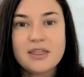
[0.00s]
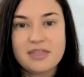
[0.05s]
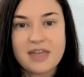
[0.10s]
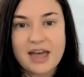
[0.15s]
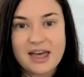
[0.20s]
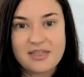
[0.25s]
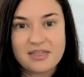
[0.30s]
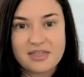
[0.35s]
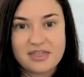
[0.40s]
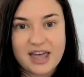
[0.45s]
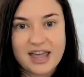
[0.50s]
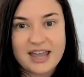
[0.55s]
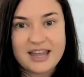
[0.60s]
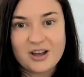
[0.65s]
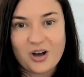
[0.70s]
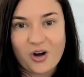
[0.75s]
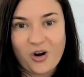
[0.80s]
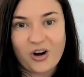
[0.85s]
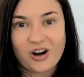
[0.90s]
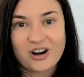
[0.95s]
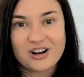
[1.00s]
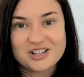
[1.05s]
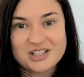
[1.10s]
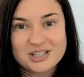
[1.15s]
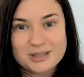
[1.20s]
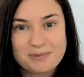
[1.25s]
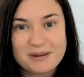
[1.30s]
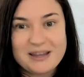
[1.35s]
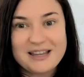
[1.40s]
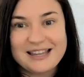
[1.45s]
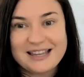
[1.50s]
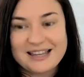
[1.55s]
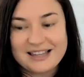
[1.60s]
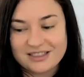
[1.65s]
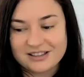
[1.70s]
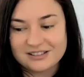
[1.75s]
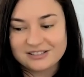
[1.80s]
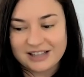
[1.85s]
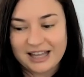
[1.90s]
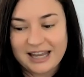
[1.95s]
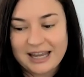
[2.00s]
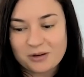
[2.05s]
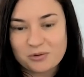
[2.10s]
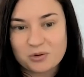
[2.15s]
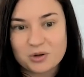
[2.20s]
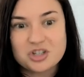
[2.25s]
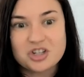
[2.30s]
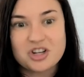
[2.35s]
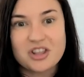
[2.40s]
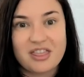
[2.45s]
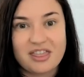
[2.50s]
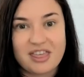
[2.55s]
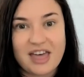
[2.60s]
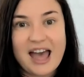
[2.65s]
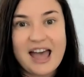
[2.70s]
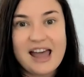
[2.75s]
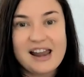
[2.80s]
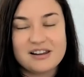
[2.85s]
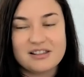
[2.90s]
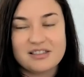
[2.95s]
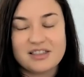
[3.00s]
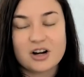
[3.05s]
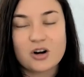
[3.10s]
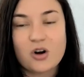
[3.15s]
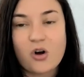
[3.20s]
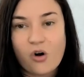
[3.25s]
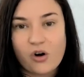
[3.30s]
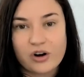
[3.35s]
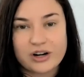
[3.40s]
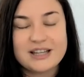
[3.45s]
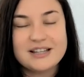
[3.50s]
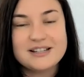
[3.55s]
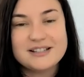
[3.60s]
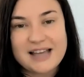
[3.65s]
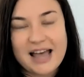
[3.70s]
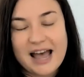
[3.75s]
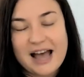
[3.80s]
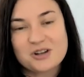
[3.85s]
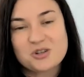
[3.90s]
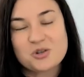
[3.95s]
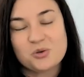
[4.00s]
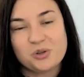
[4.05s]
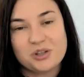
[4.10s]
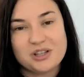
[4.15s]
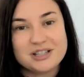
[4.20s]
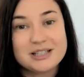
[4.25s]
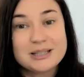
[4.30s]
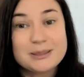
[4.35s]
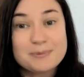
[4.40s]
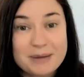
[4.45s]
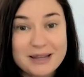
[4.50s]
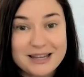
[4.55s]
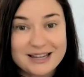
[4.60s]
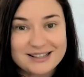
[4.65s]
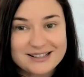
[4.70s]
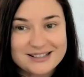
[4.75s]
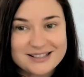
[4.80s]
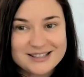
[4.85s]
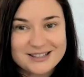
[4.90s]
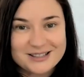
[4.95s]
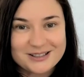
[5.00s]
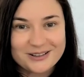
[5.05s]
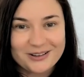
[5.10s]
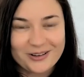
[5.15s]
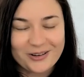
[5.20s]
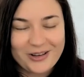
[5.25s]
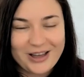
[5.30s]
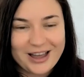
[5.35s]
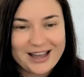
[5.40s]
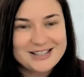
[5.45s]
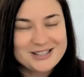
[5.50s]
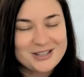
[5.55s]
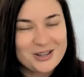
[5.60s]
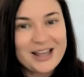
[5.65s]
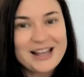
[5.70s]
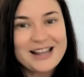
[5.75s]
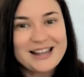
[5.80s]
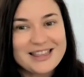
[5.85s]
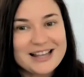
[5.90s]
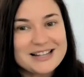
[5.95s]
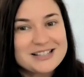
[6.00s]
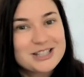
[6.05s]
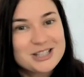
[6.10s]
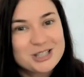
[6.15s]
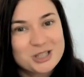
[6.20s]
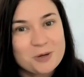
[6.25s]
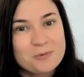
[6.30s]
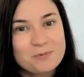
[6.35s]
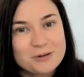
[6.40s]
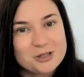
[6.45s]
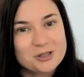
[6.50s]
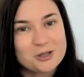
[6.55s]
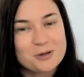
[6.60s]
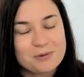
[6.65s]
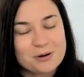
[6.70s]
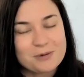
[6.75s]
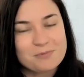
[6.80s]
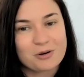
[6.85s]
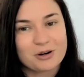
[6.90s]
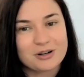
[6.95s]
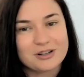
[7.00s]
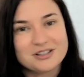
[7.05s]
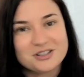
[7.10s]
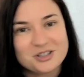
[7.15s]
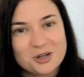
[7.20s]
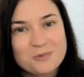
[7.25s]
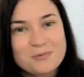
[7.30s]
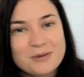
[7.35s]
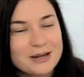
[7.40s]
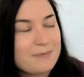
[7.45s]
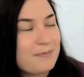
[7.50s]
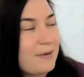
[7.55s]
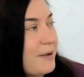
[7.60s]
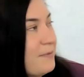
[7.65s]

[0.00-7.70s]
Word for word: that they are speaking the language that their audience actually speaks okay so that, that's super super important too many